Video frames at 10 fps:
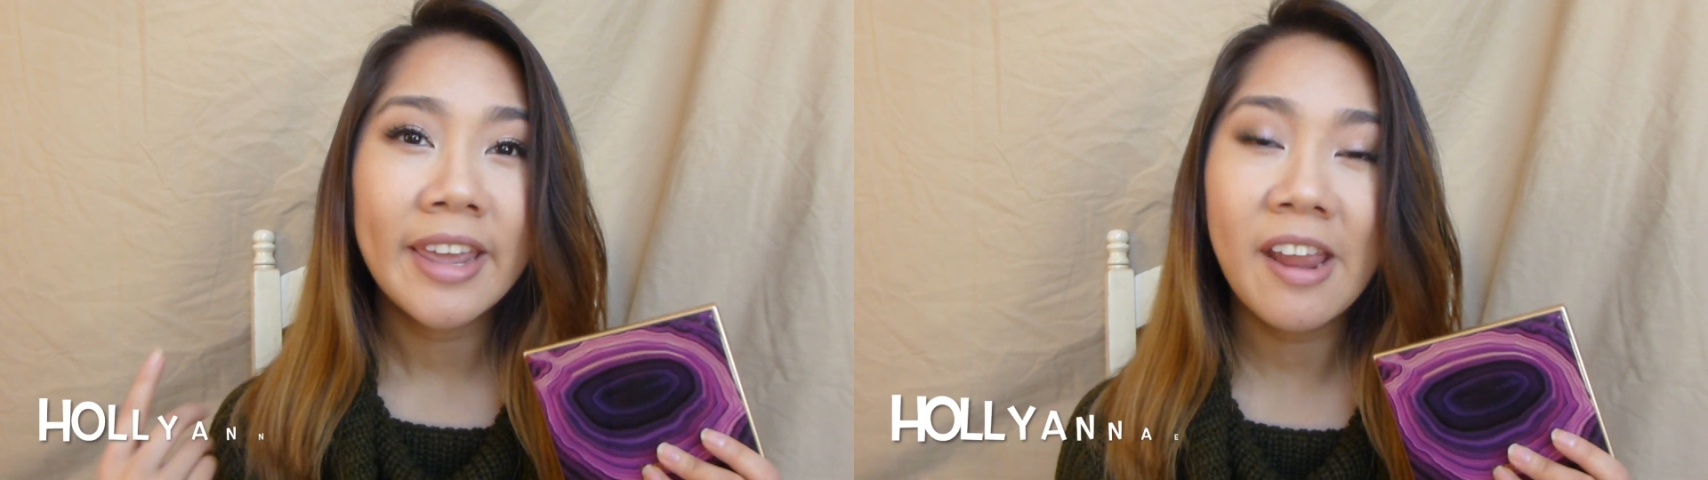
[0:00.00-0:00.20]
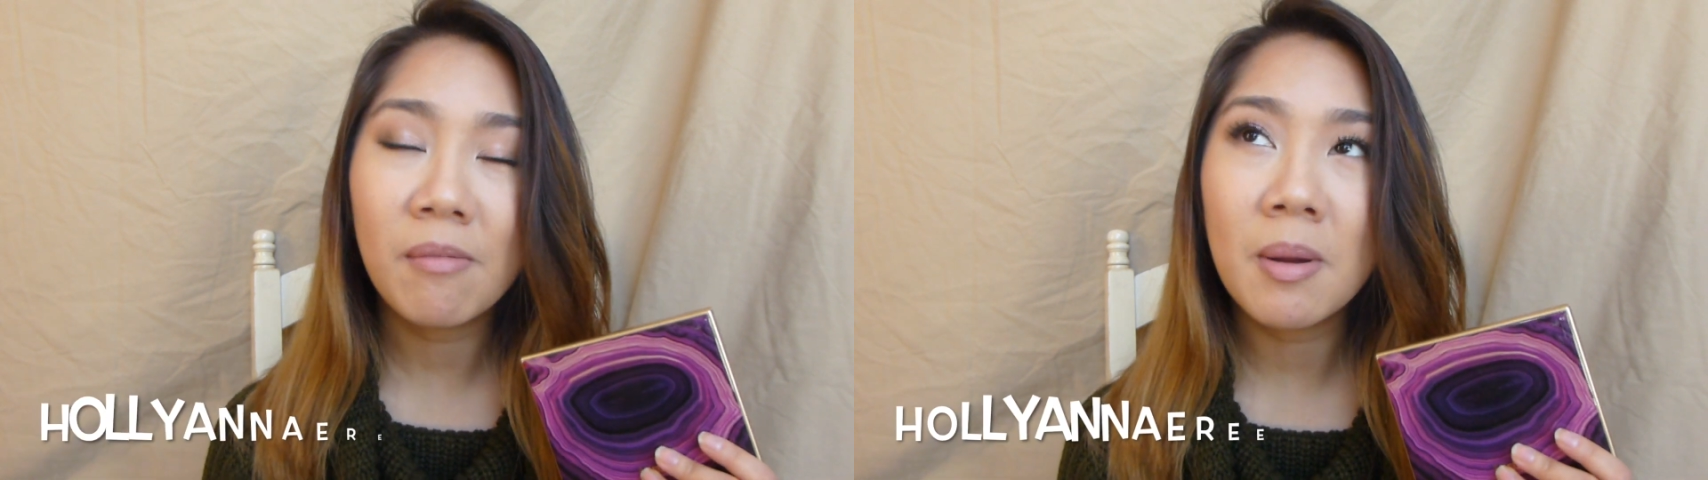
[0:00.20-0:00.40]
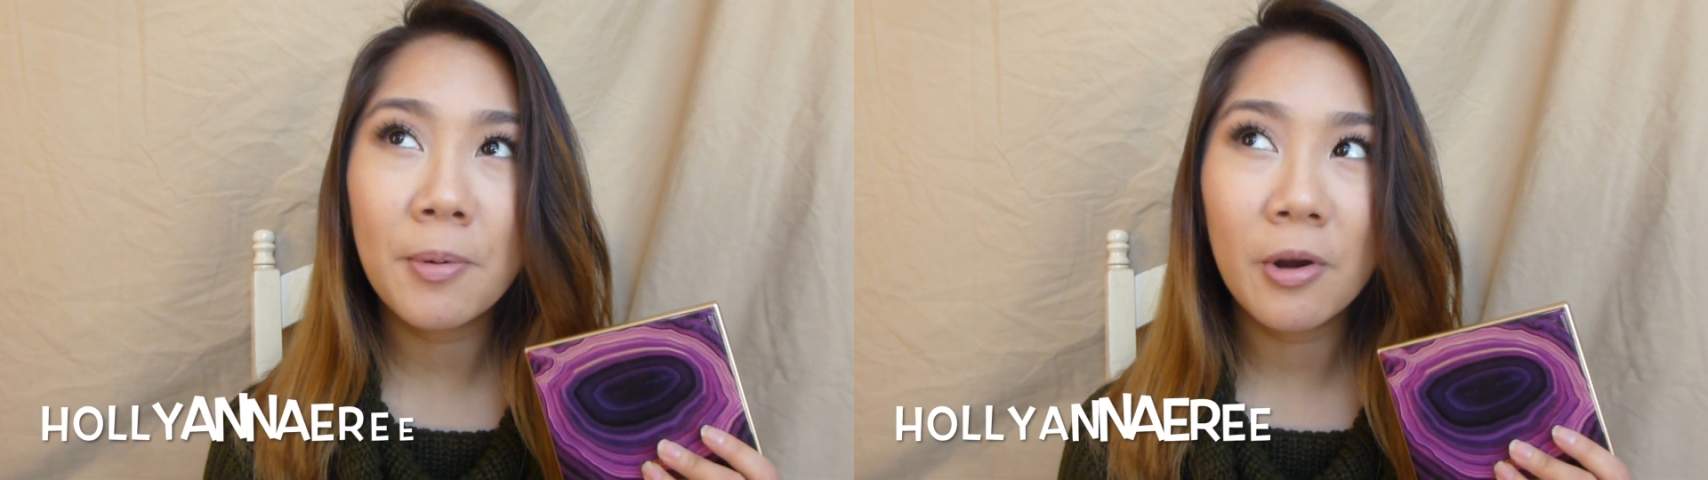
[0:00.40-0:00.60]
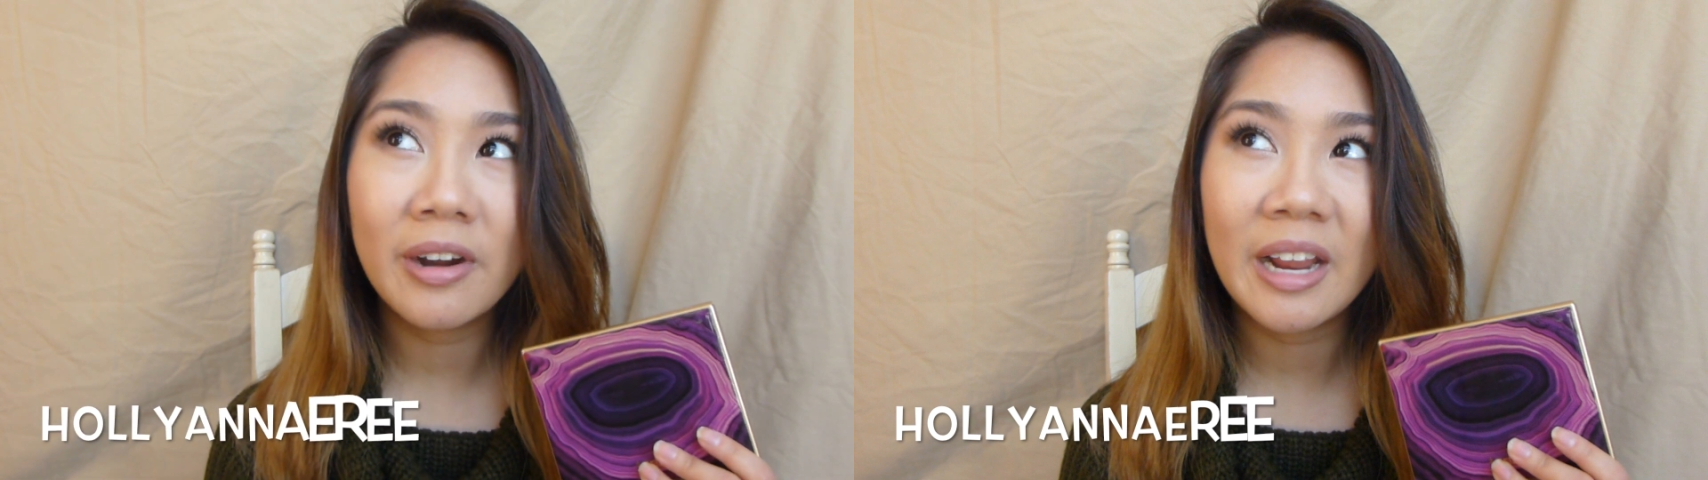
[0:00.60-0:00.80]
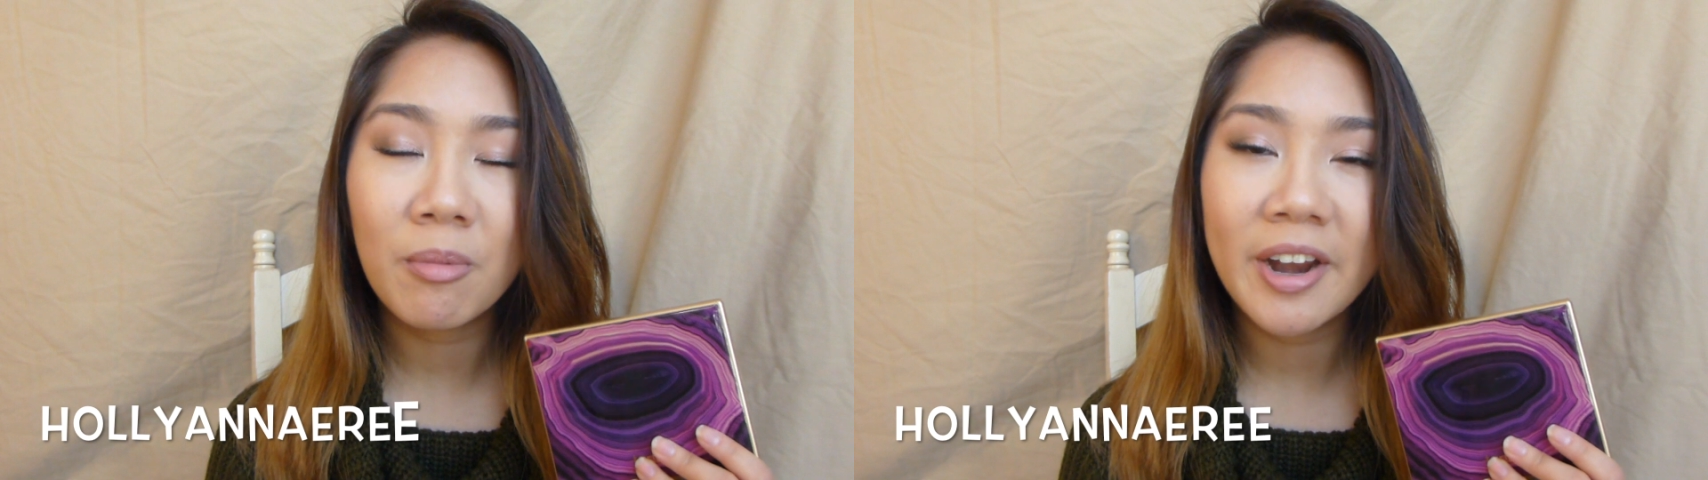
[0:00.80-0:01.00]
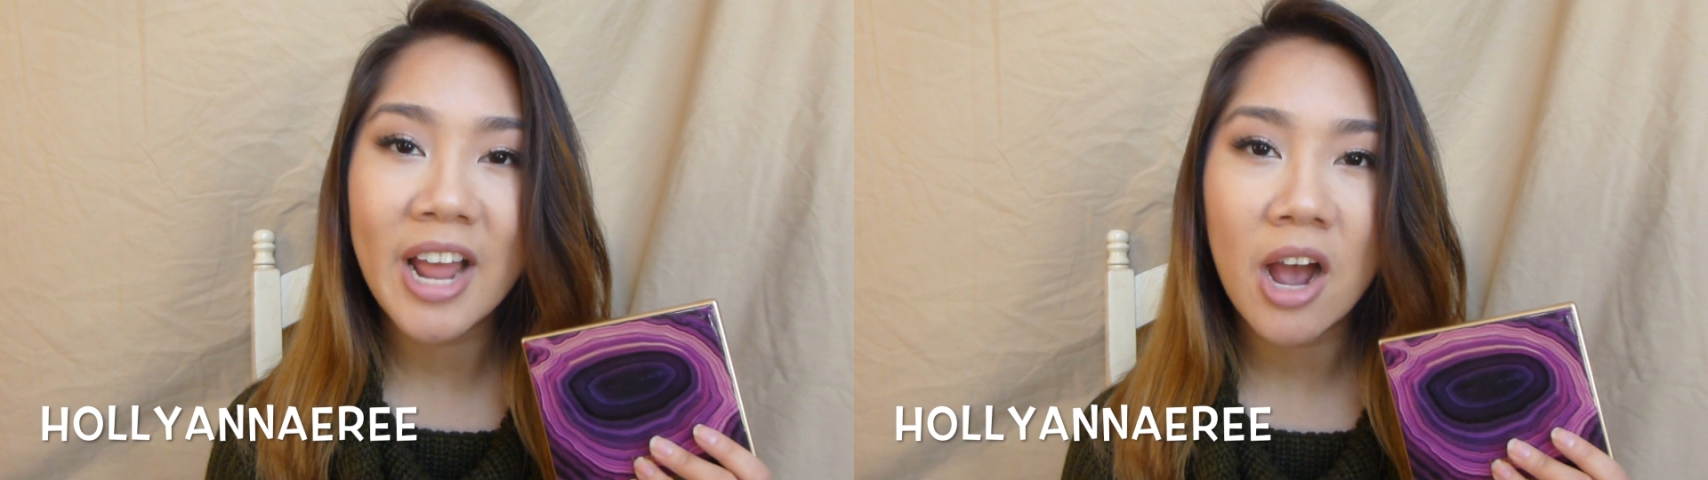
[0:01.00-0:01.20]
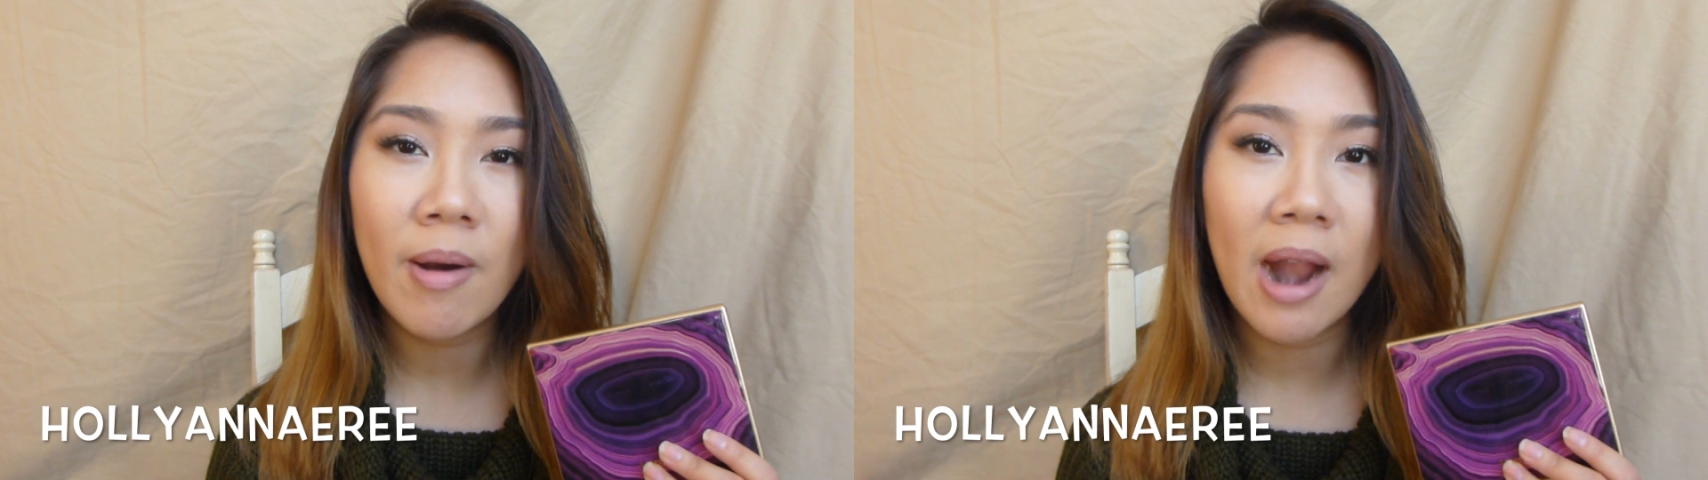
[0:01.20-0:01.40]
Can't remember her name right now.